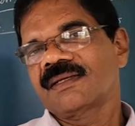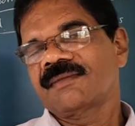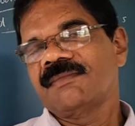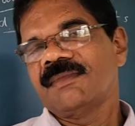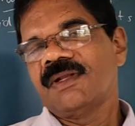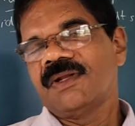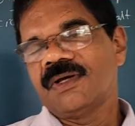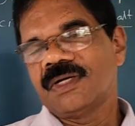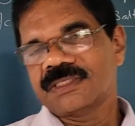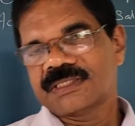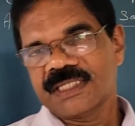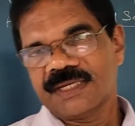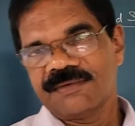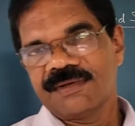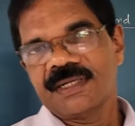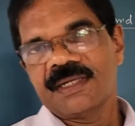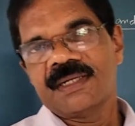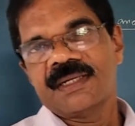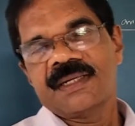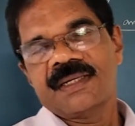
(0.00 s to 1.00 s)
Below
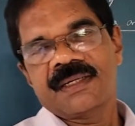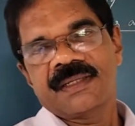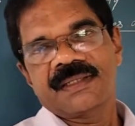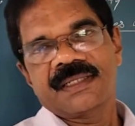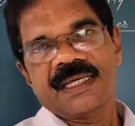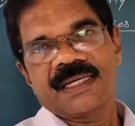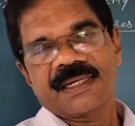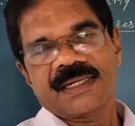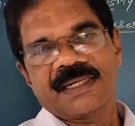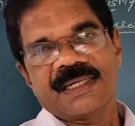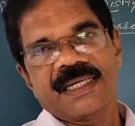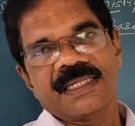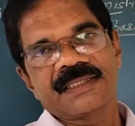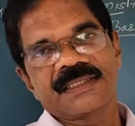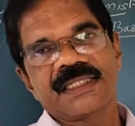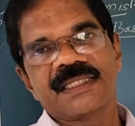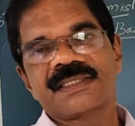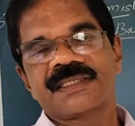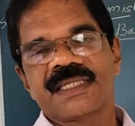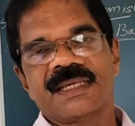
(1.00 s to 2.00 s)
7 there are
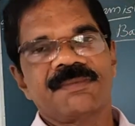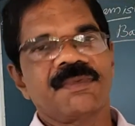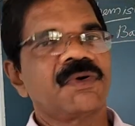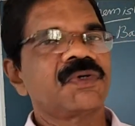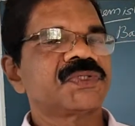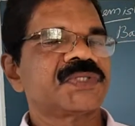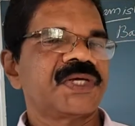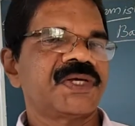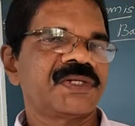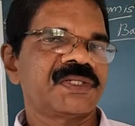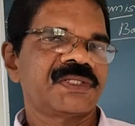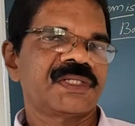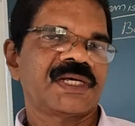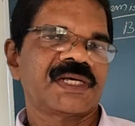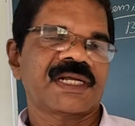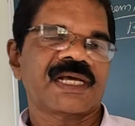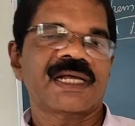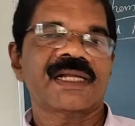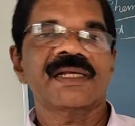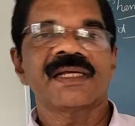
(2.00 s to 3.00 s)
acids, above 7
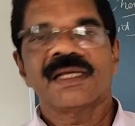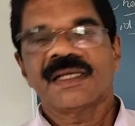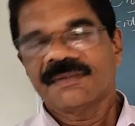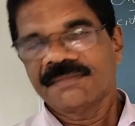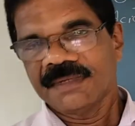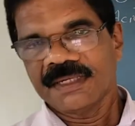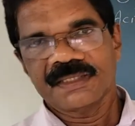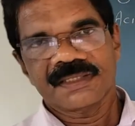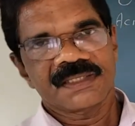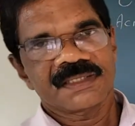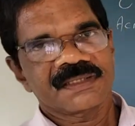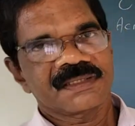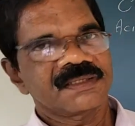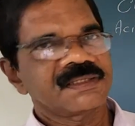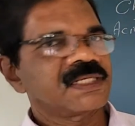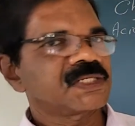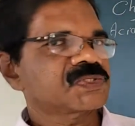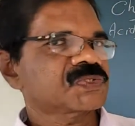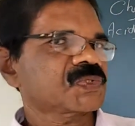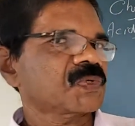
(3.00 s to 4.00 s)
there are bases.
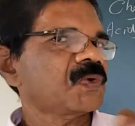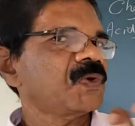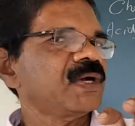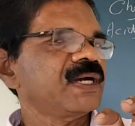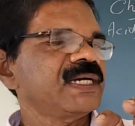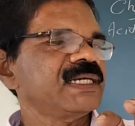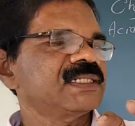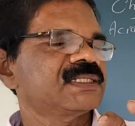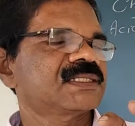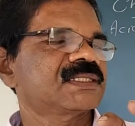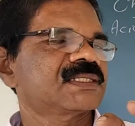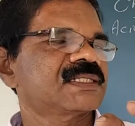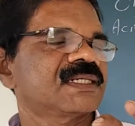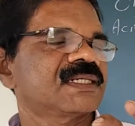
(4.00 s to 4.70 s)
The strongest